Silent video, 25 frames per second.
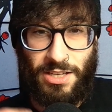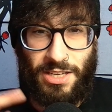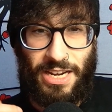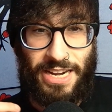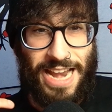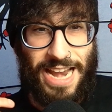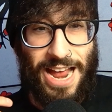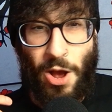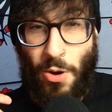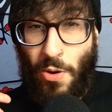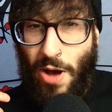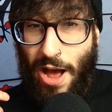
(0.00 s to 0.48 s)
and
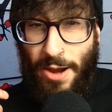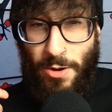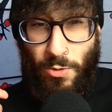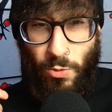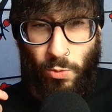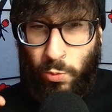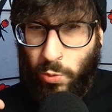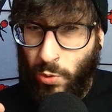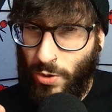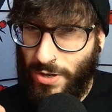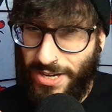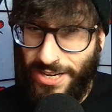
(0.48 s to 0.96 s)
how I
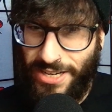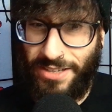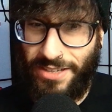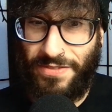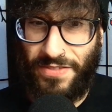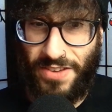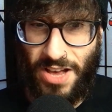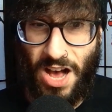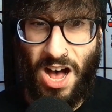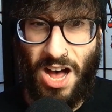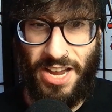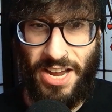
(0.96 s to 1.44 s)
wouldn't have
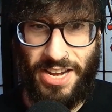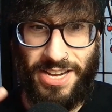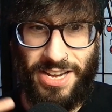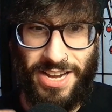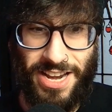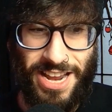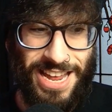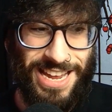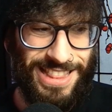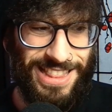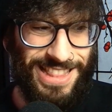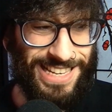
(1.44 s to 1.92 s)
gotten
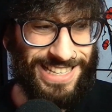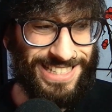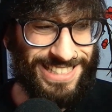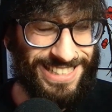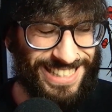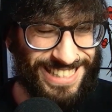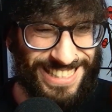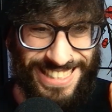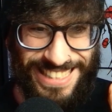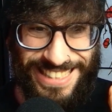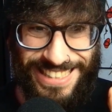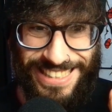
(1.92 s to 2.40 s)
this
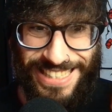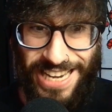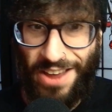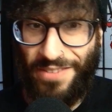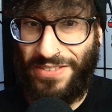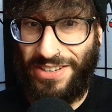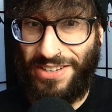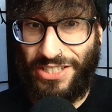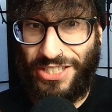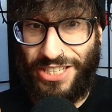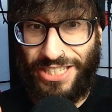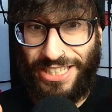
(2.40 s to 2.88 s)

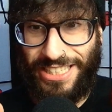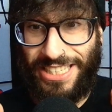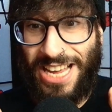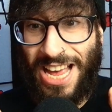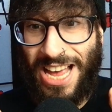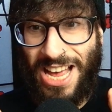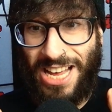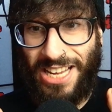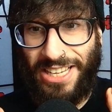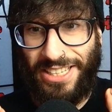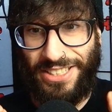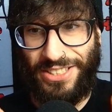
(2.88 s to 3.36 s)
$70
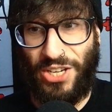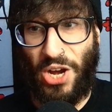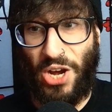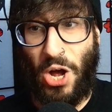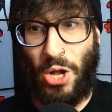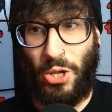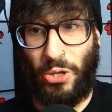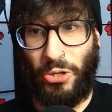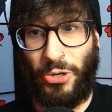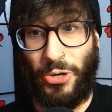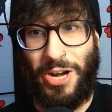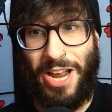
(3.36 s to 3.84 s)

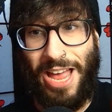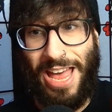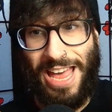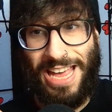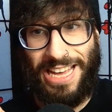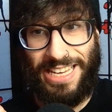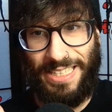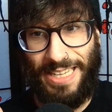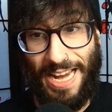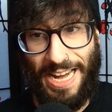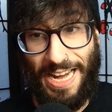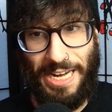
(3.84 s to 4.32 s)

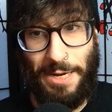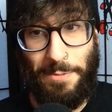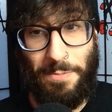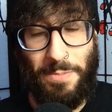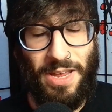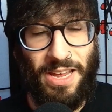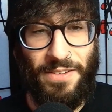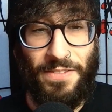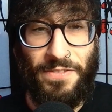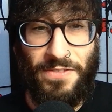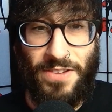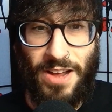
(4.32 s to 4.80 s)
game
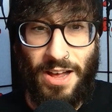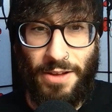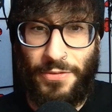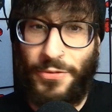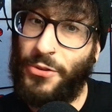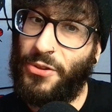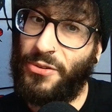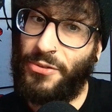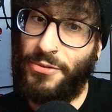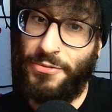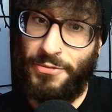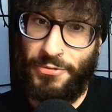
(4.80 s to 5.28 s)
if not for
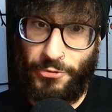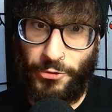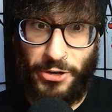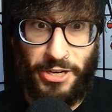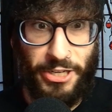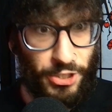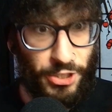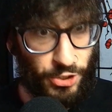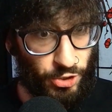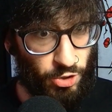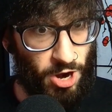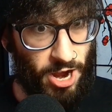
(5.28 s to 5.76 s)
the free
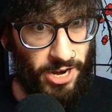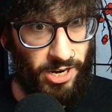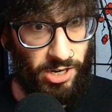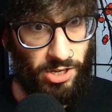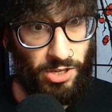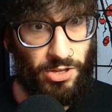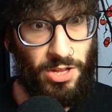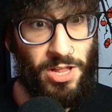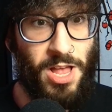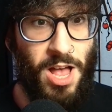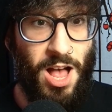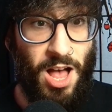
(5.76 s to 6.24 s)

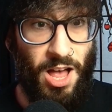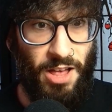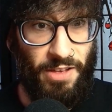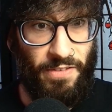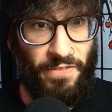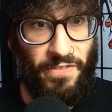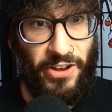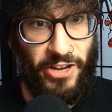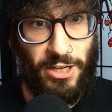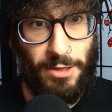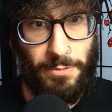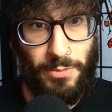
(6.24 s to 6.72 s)
trial
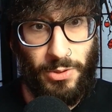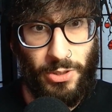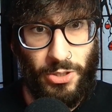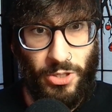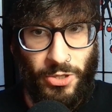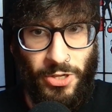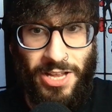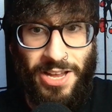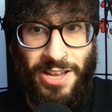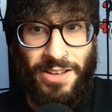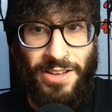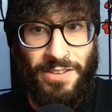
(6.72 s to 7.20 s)

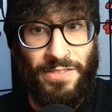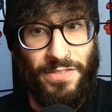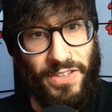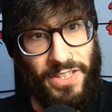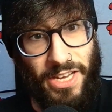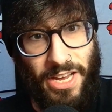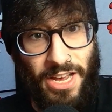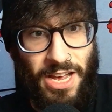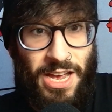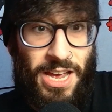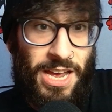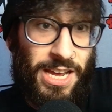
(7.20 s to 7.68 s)
available
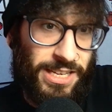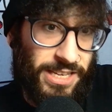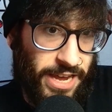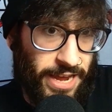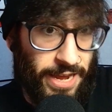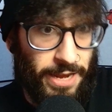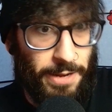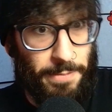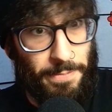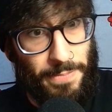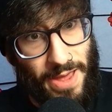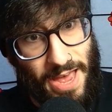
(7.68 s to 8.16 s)
via
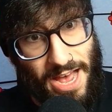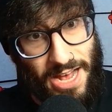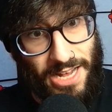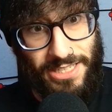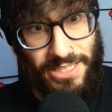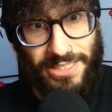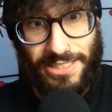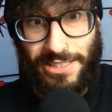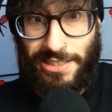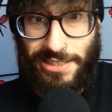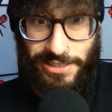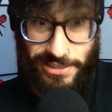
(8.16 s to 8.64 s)
Game
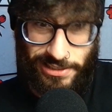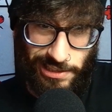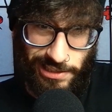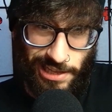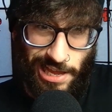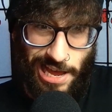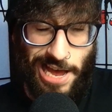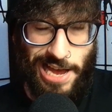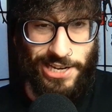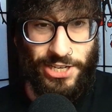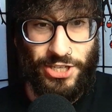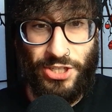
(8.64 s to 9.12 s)
Pass
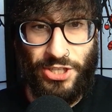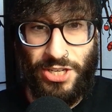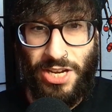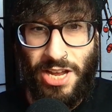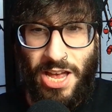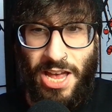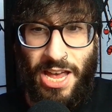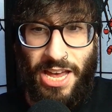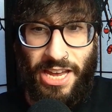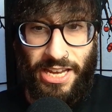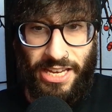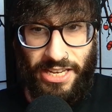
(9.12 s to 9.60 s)
/
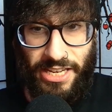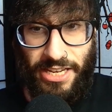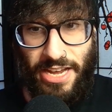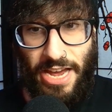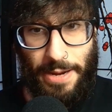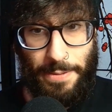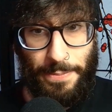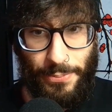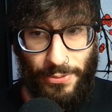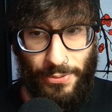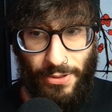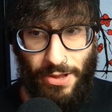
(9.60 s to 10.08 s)
EA
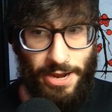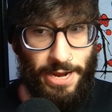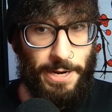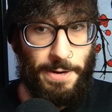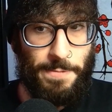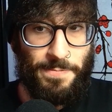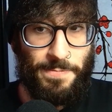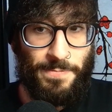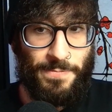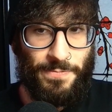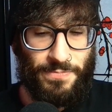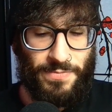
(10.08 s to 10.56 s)
Play.
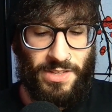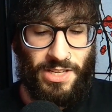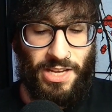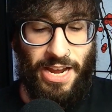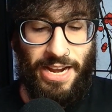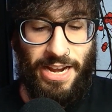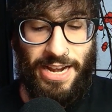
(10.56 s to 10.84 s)
And